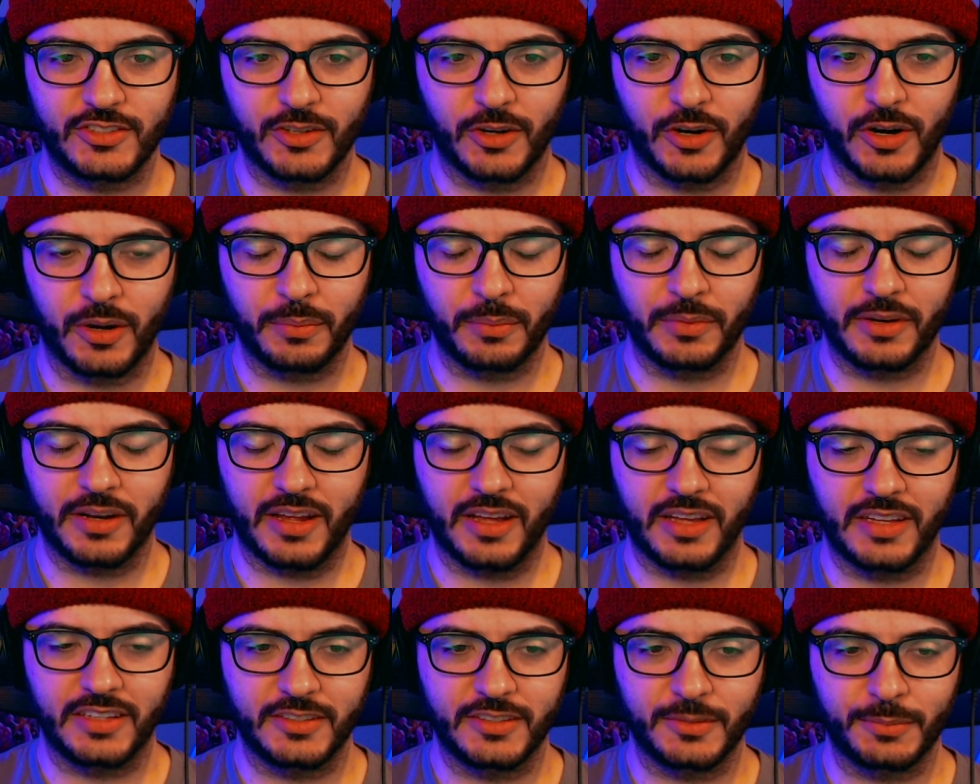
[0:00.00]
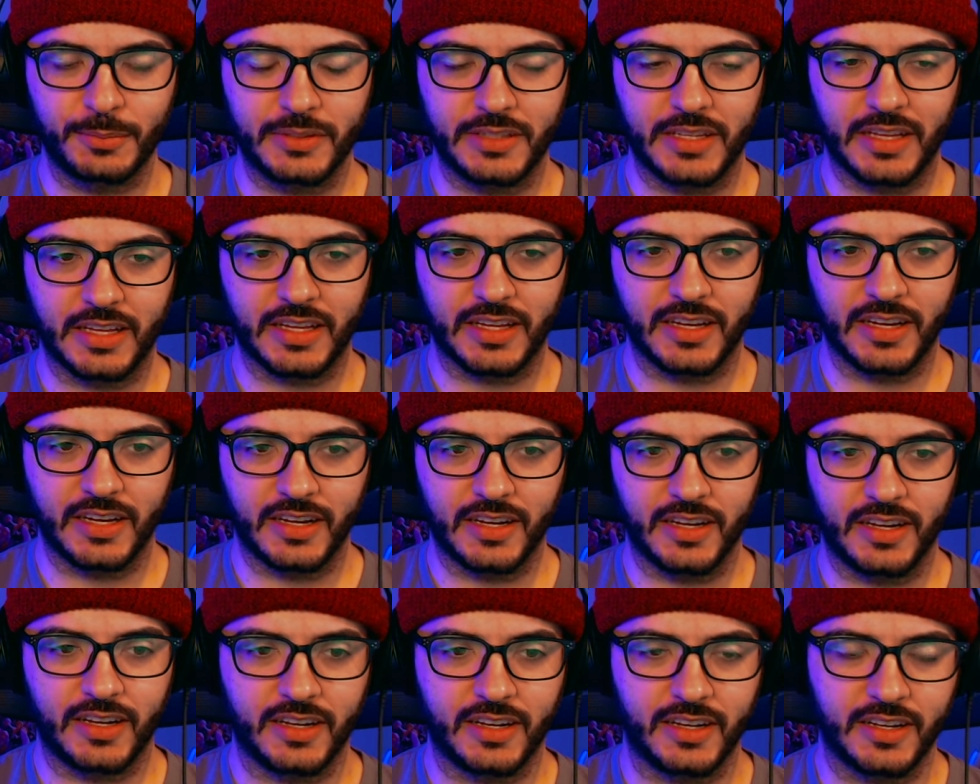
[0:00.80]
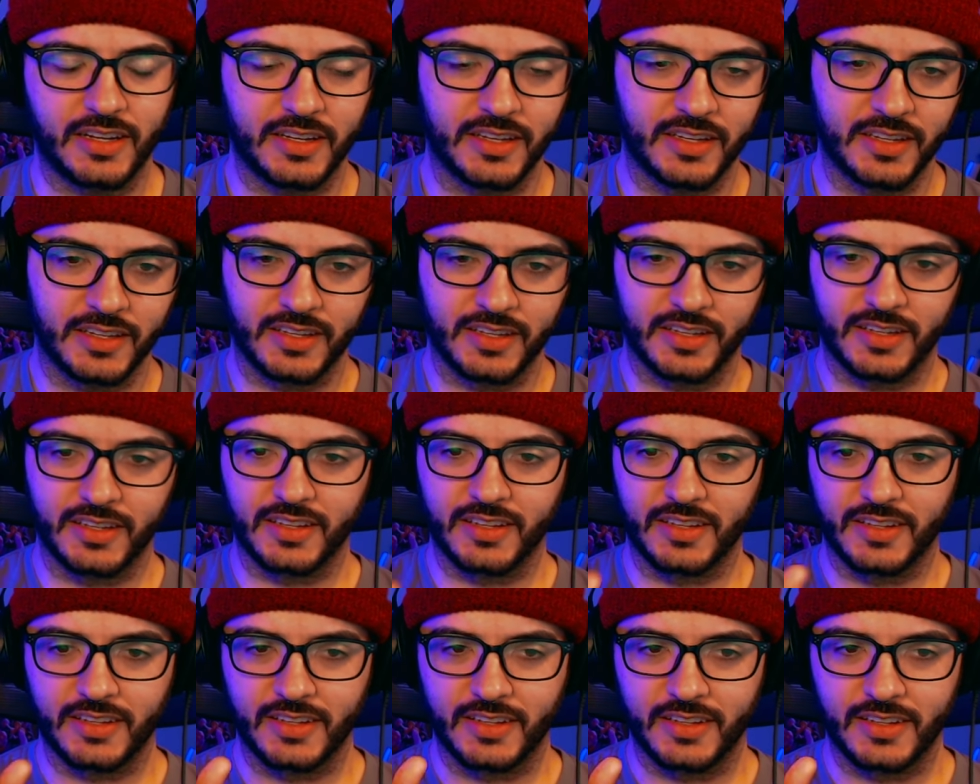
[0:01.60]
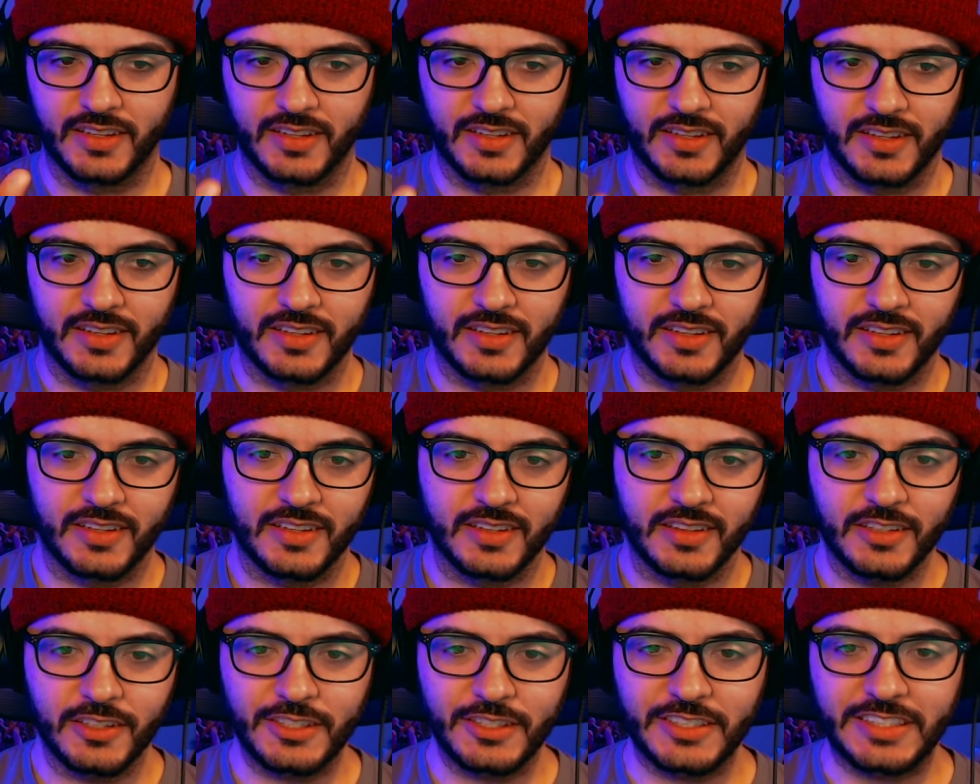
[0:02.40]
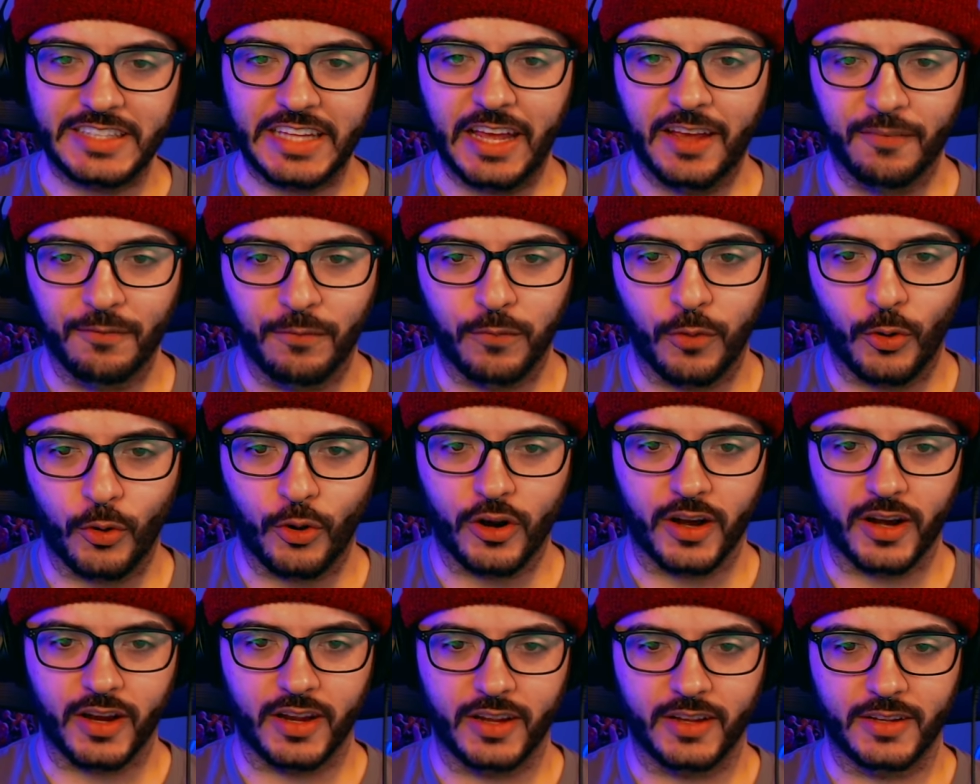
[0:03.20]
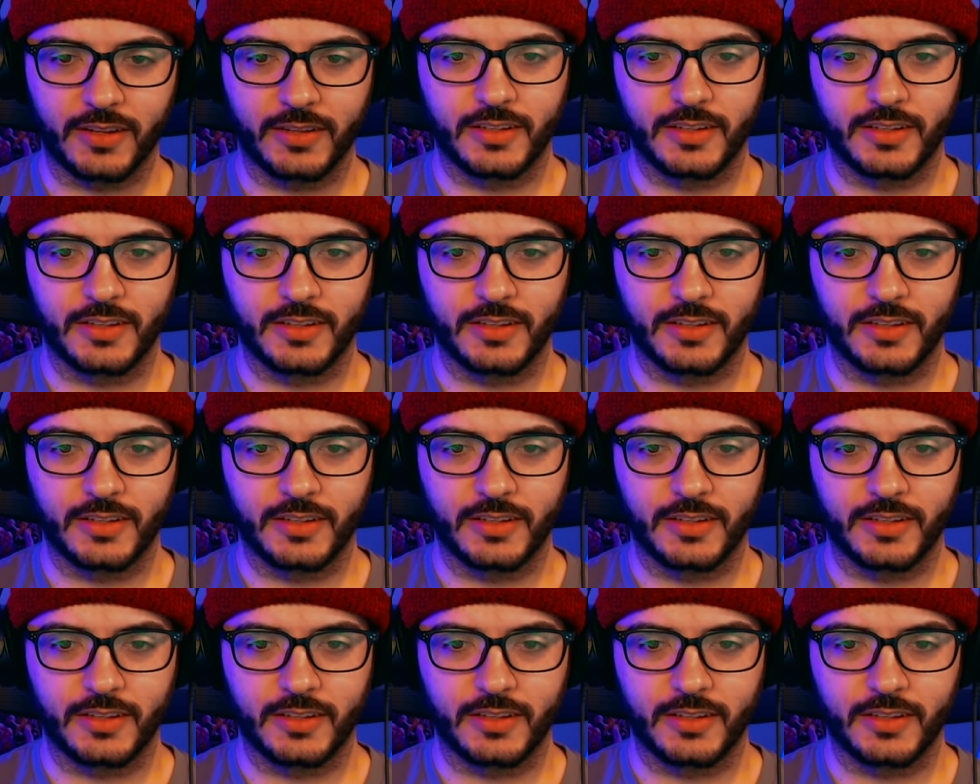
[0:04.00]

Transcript: Or I'm not hinge, but like a little thing for it.